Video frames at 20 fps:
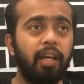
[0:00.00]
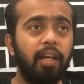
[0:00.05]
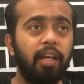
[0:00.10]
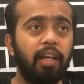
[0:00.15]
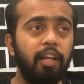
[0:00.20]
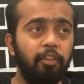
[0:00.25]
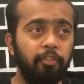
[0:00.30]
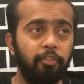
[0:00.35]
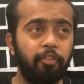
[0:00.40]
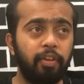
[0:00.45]

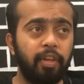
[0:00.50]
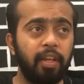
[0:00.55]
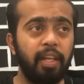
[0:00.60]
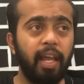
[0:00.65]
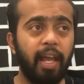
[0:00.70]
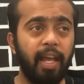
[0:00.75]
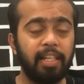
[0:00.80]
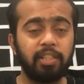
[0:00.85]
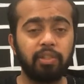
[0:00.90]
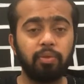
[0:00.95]
if he
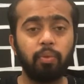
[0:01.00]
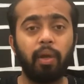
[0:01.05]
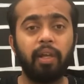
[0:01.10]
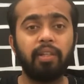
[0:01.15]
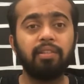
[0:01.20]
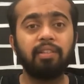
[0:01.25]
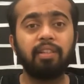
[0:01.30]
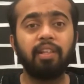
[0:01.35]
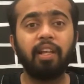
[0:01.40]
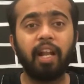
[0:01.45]
has to
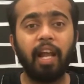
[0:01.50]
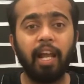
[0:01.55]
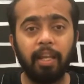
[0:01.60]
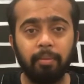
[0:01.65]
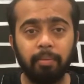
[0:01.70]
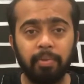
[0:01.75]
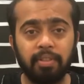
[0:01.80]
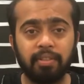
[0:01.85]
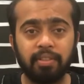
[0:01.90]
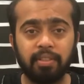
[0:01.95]
ascribe
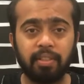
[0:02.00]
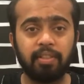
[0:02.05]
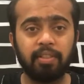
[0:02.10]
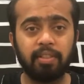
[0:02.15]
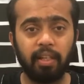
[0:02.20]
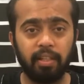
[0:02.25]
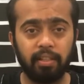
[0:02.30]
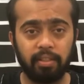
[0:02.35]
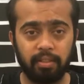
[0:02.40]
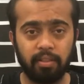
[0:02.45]
his
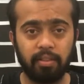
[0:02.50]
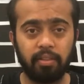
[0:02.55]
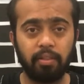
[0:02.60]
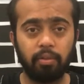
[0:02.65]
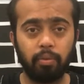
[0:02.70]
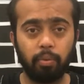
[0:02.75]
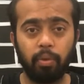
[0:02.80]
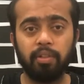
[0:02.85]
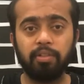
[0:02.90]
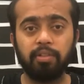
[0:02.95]
success
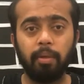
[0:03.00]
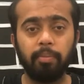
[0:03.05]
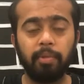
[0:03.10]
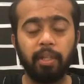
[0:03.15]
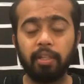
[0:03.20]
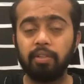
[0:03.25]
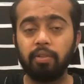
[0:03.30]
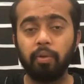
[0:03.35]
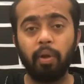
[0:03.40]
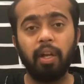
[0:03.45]
towards something,
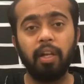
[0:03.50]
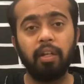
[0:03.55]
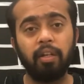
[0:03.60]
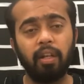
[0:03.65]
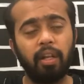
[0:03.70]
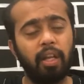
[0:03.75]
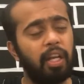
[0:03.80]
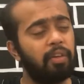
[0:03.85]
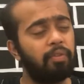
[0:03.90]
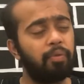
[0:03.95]
so
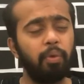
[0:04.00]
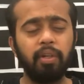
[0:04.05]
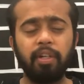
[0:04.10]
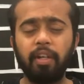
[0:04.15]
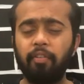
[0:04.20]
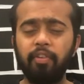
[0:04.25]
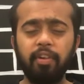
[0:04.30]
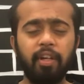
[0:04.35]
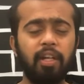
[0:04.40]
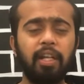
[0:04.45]
it would
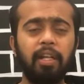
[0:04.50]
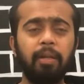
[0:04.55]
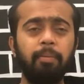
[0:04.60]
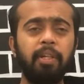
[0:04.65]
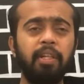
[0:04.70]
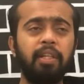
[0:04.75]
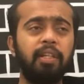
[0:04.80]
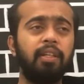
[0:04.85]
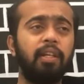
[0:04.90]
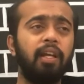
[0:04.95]
definitely
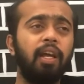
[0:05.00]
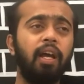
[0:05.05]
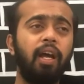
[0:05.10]
be